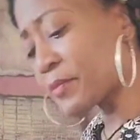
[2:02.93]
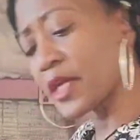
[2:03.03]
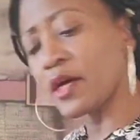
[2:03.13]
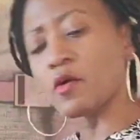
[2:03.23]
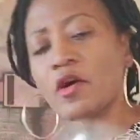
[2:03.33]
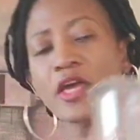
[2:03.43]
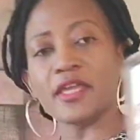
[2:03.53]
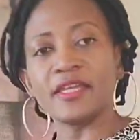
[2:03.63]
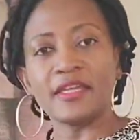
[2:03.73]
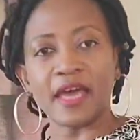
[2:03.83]
gonna go
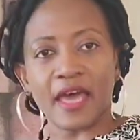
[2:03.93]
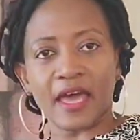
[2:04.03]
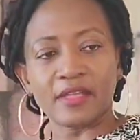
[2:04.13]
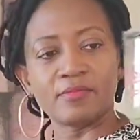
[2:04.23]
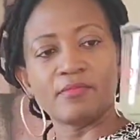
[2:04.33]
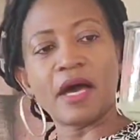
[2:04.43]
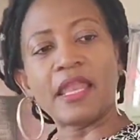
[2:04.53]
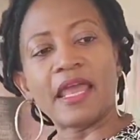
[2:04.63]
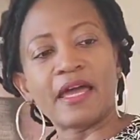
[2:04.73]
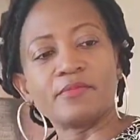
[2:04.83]
ahead and add my
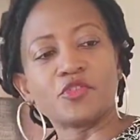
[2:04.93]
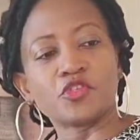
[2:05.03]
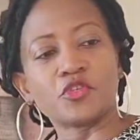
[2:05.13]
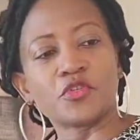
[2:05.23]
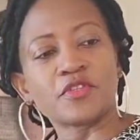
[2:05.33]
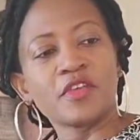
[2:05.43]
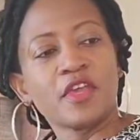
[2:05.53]
lime juice.